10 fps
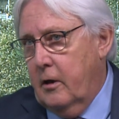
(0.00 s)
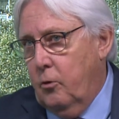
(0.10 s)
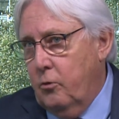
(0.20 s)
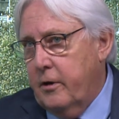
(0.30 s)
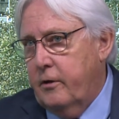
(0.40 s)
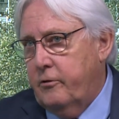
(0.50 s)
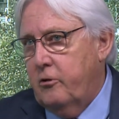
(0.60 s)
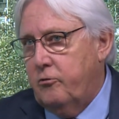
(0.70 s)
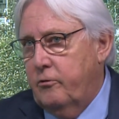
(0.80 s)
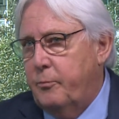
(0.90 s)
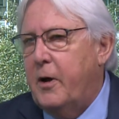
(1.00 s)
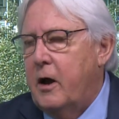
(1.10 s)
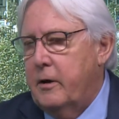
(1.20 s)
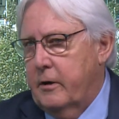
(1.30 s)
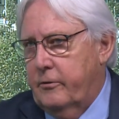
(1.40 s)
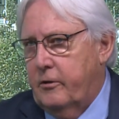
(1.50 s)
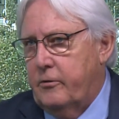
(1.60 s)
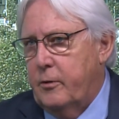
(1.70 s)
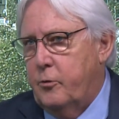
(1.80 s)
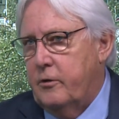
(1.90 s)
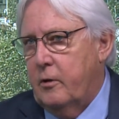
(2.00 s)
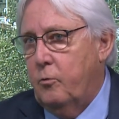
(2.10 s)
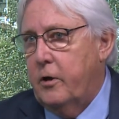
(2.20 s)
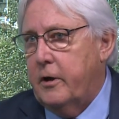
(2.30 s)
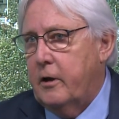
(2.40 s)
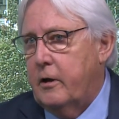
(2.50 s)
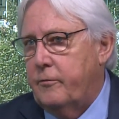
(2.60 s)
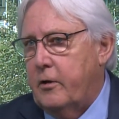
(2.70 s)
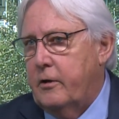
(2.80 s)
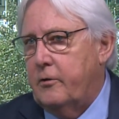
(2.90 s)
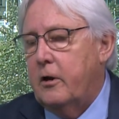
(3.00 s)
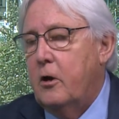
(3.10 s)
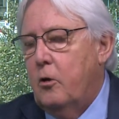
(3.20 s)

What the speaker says: organizations, partners, as they put it, working in Afghanistan.